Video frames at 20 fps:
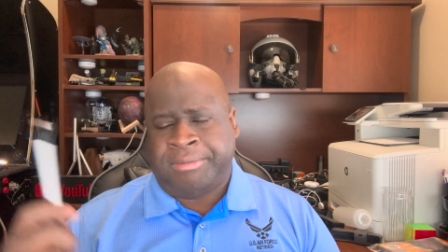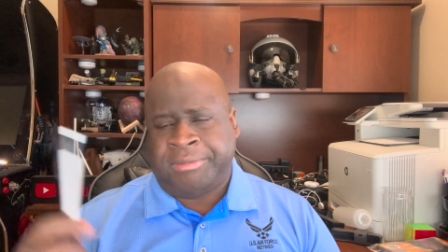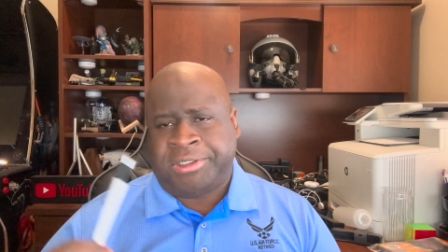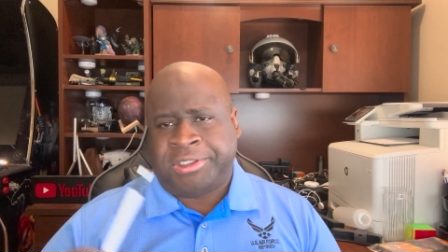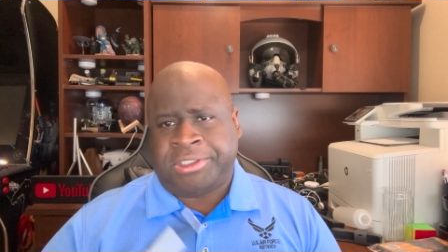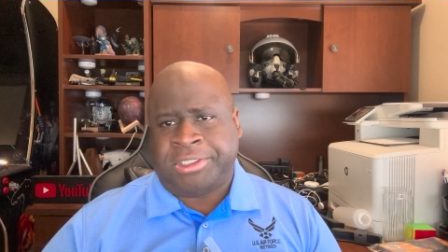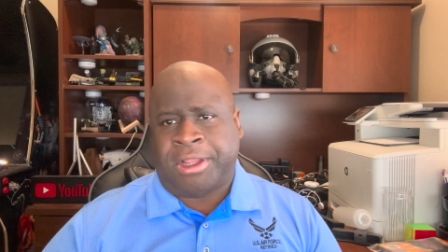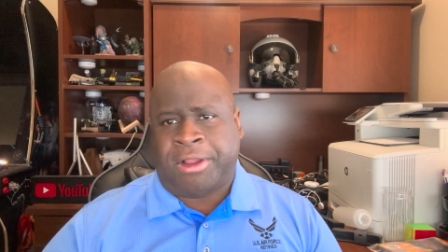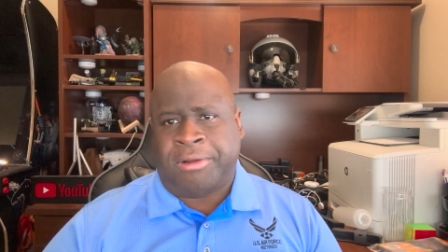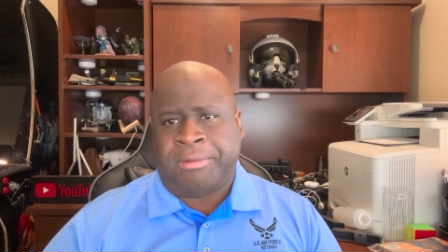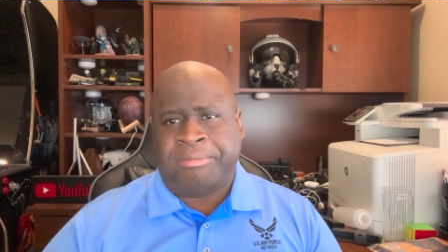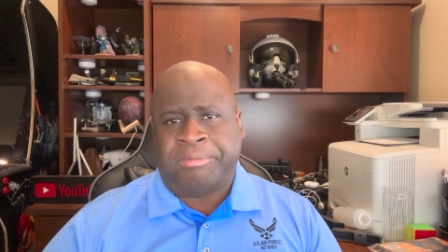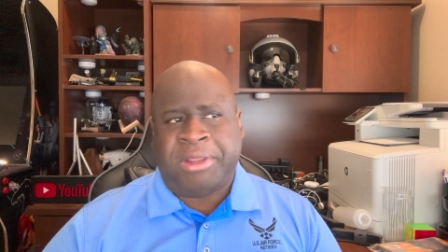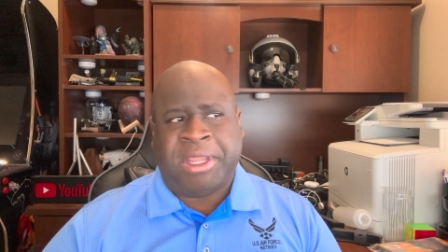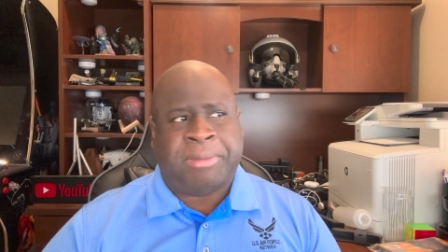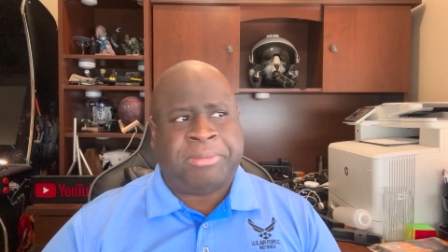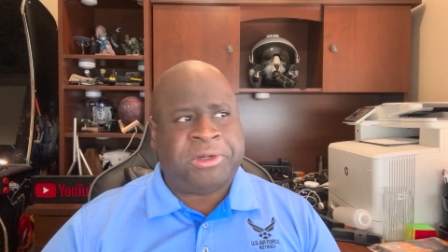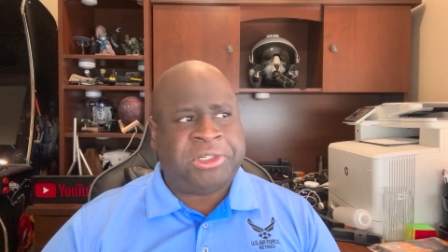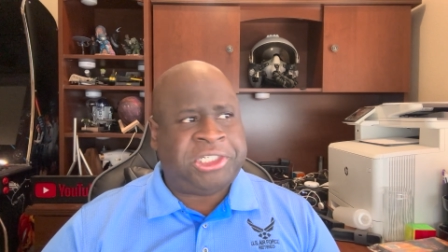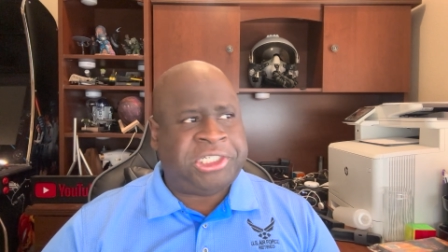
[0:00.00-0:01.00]
salt and
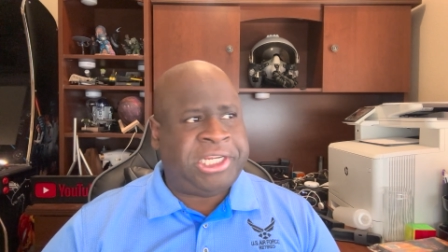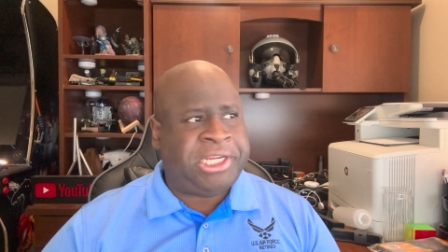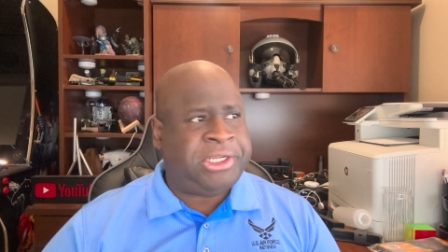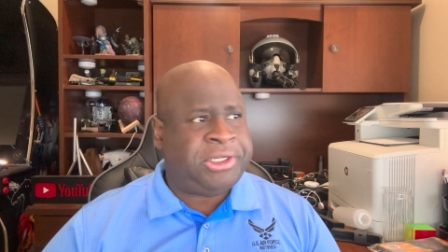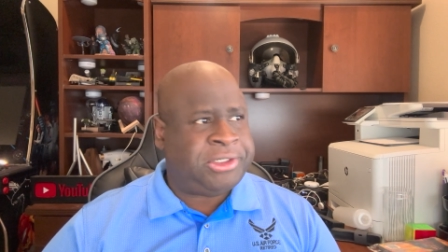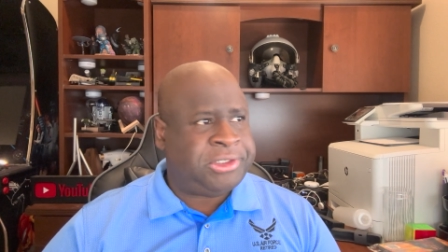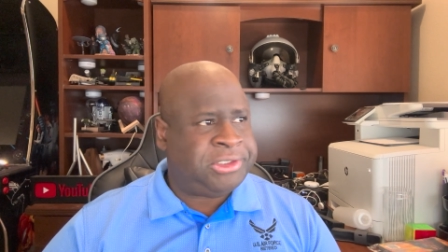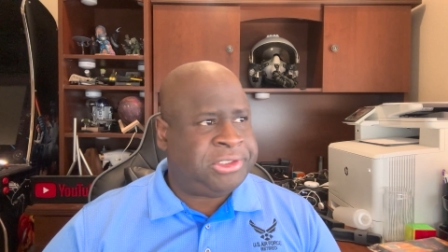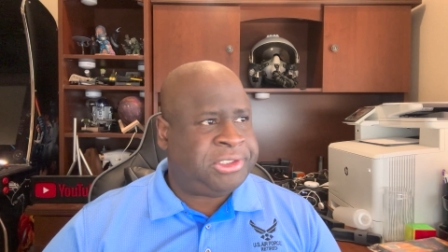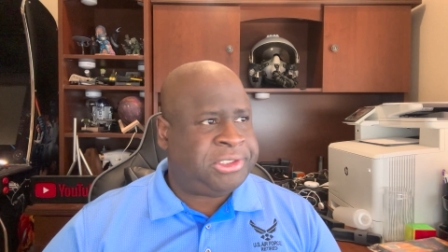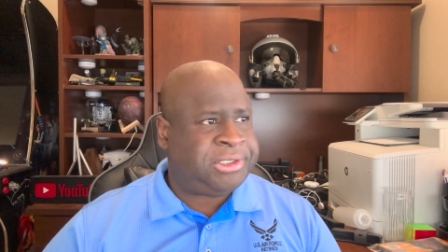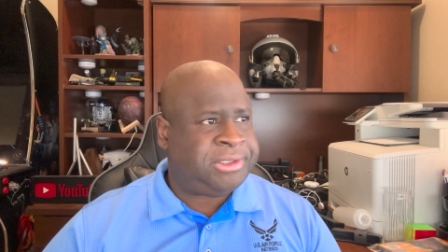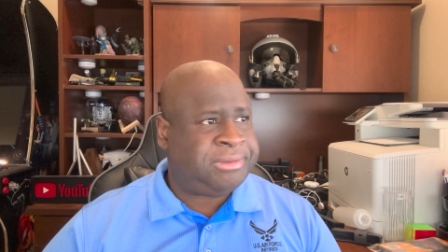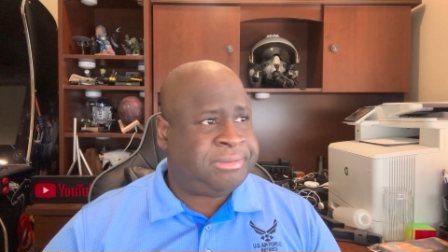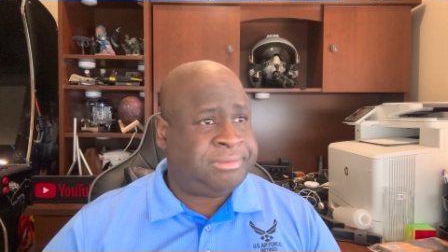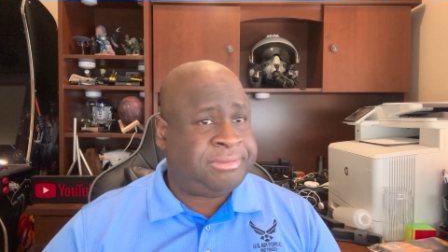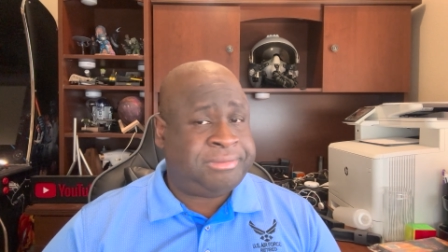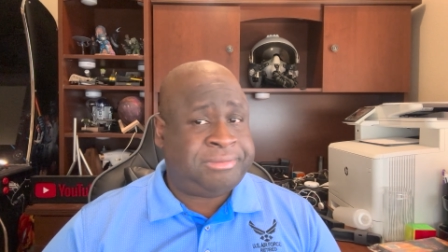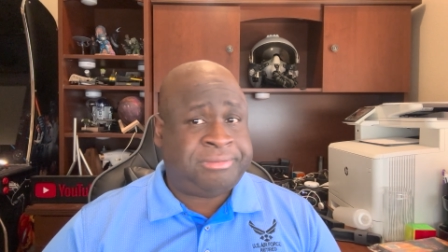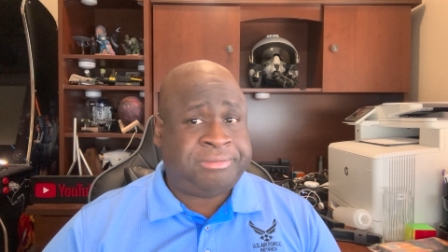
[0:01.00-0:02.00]
pepper shakers.
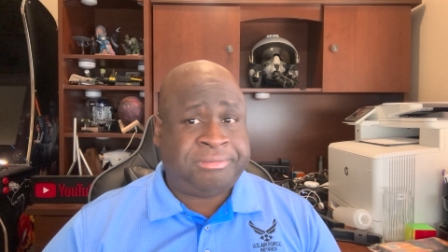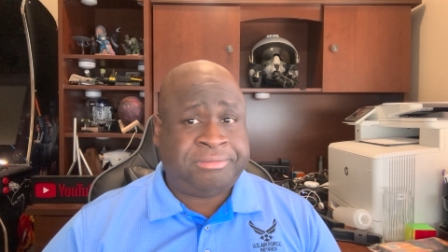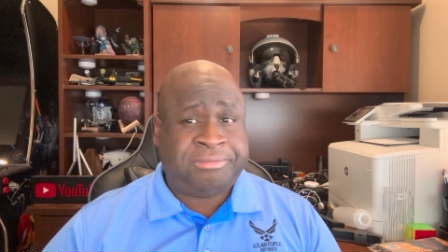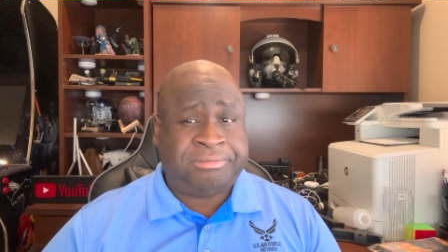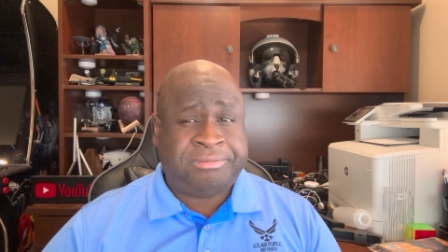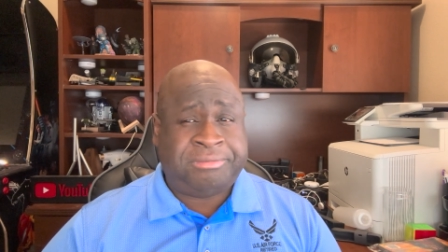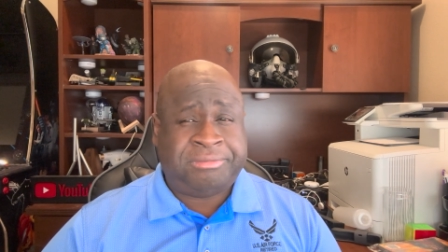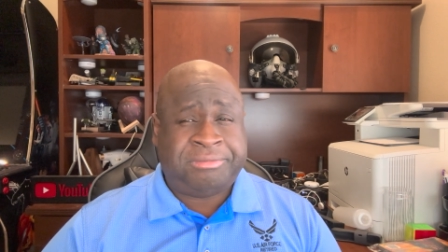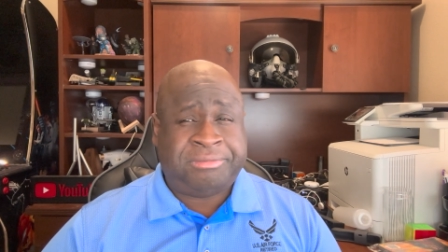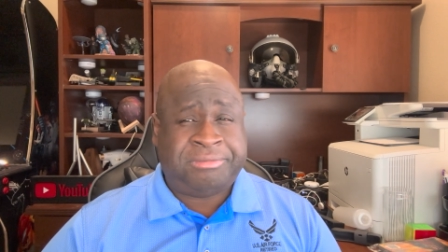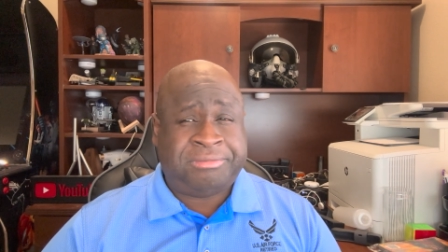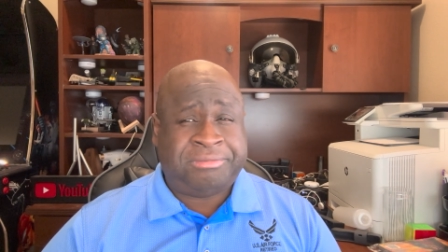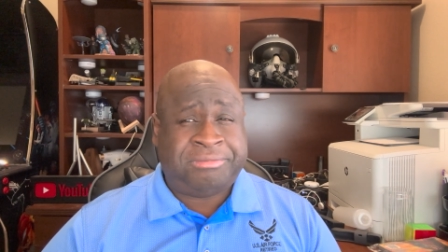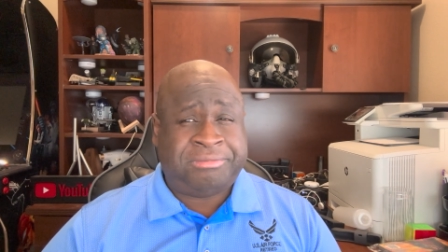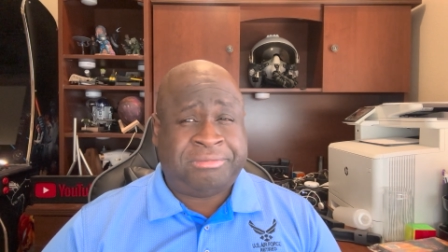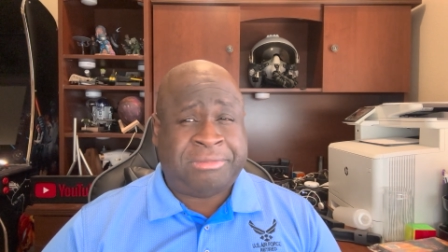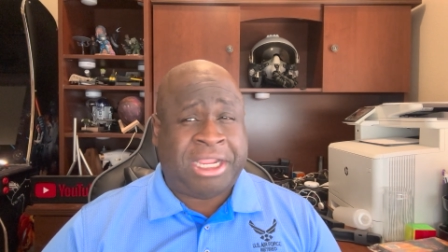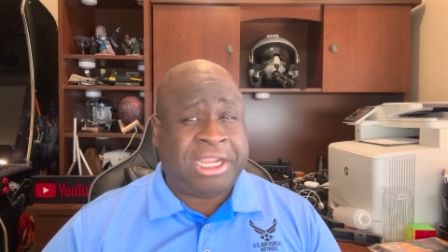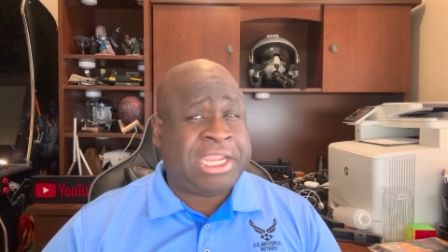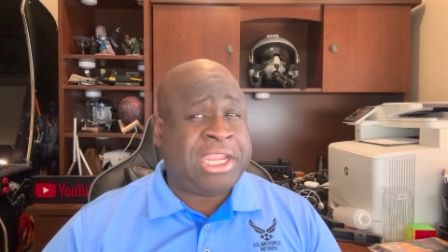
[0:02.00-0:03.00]

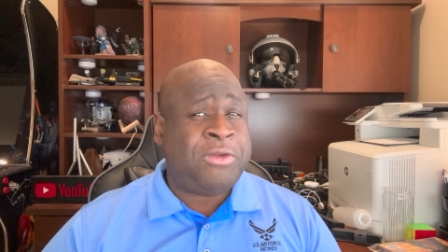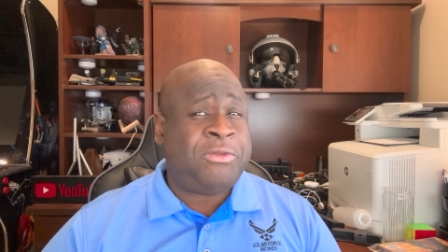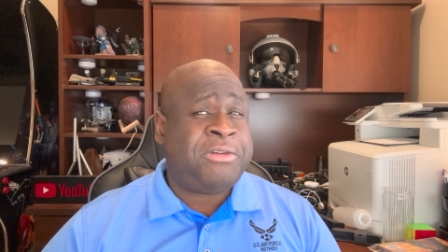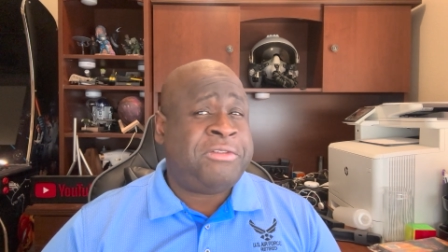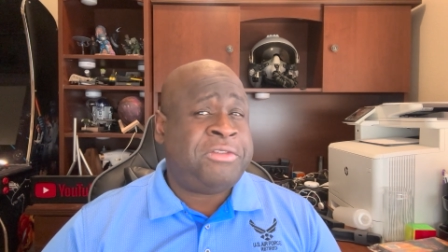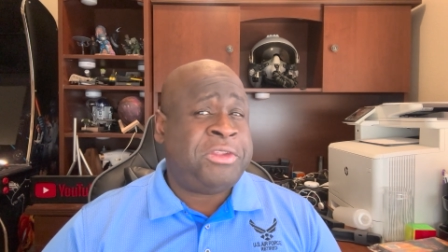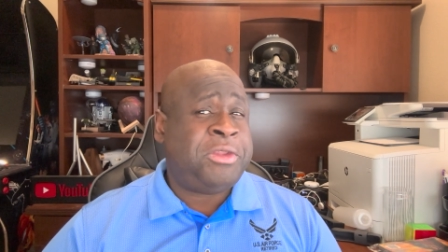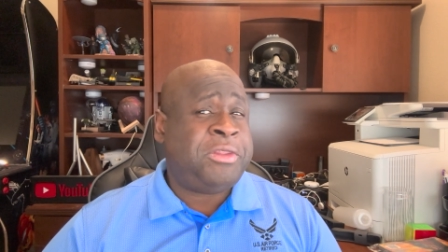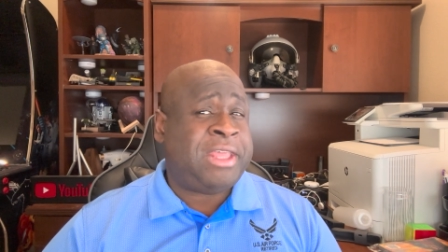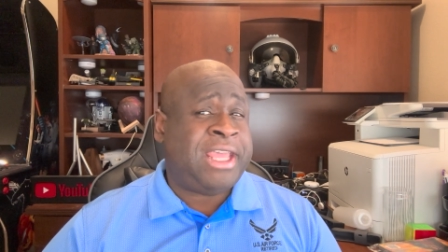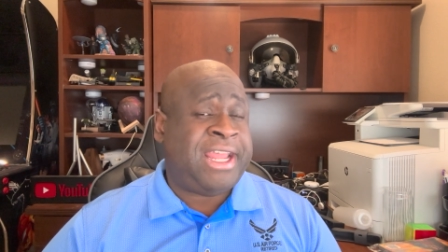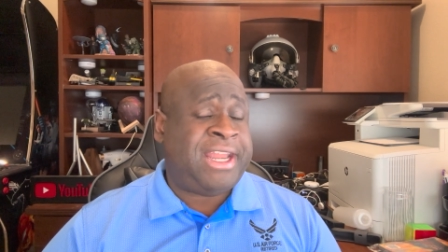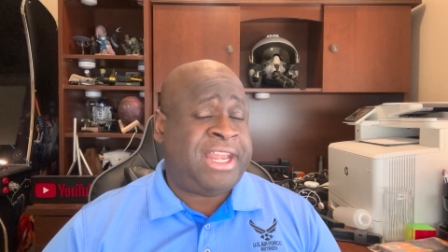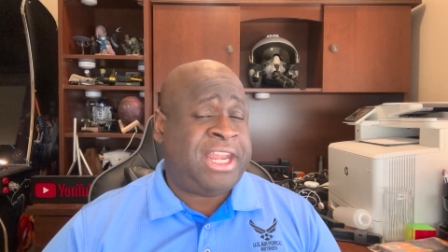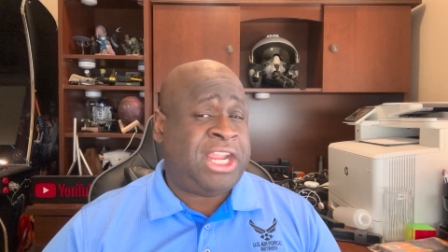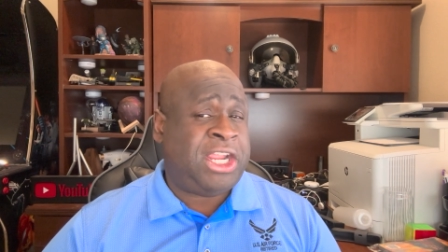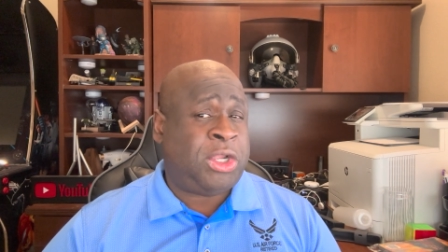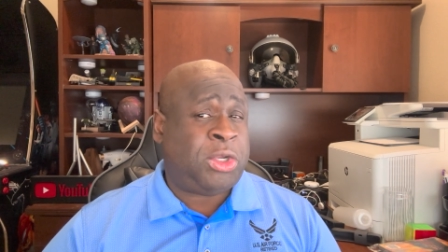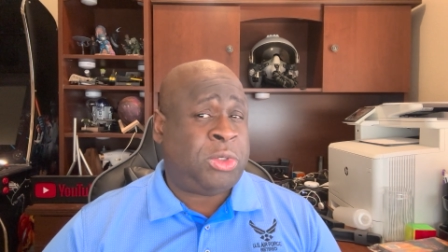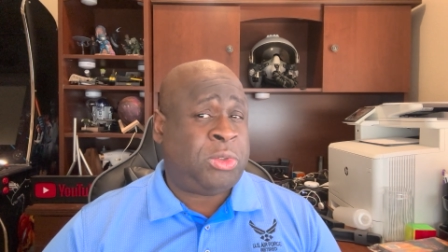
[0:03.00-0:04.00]
I can't review that
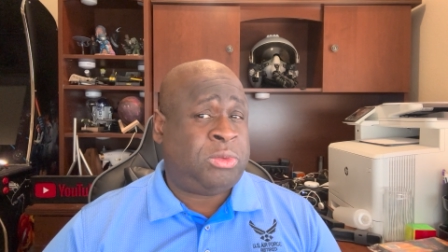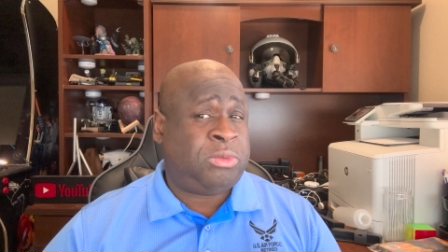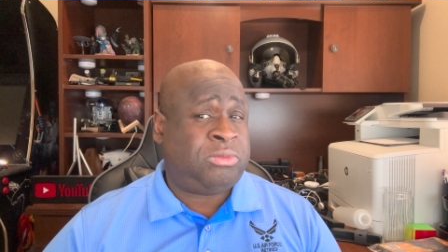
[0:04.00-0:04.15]
now.